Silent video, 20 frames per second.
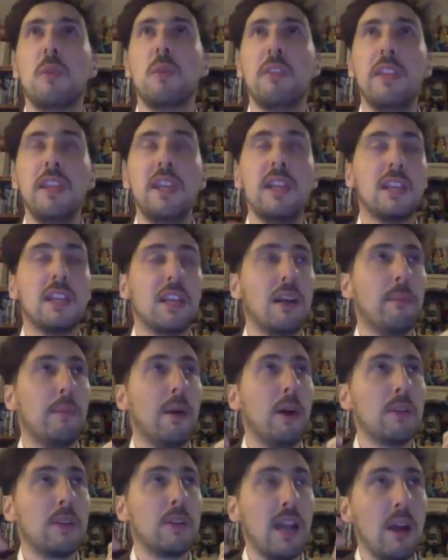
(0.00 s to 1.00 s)
think
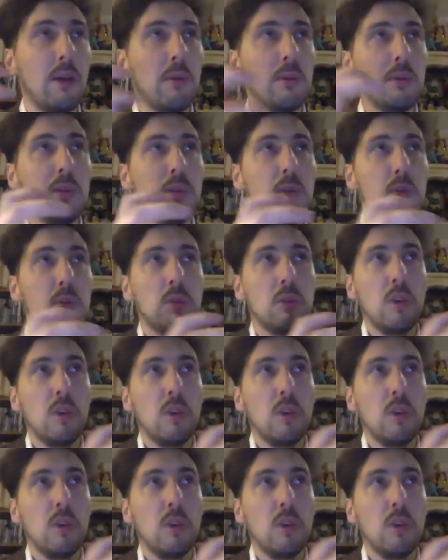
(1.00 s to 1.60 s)
about how you